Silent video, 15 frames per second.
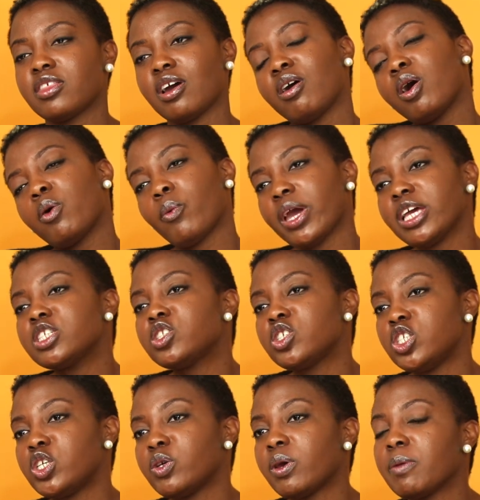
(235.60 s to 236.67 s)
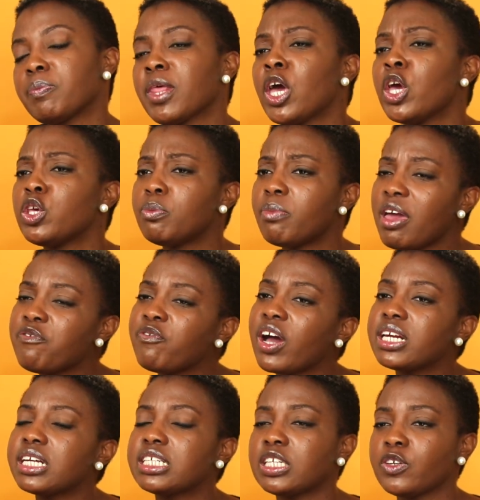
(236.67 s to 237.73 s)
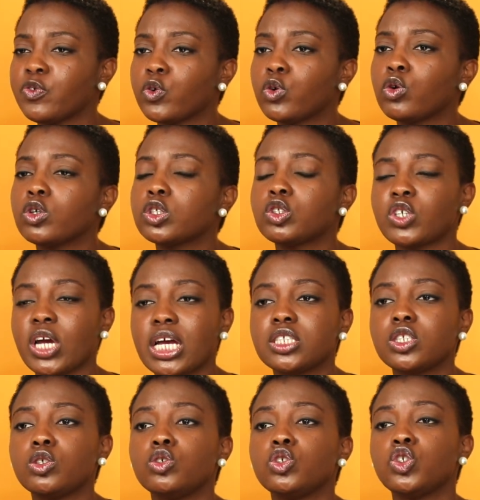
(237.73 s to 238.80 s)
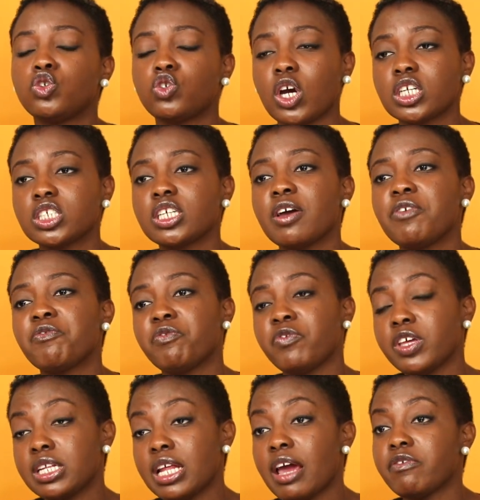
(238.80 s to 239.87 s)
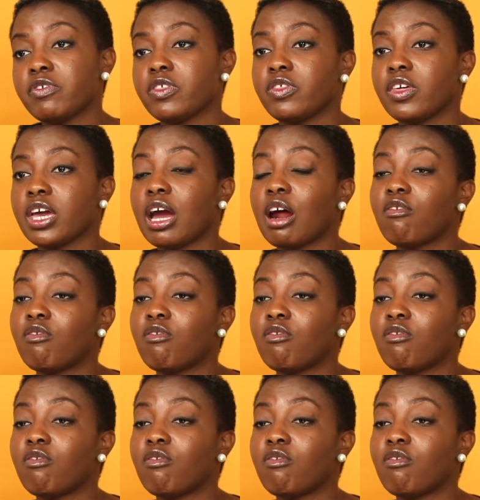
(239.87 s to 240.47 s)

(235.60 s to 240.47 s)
there are ways to do it. You may find it difficult trying to structure and fit everything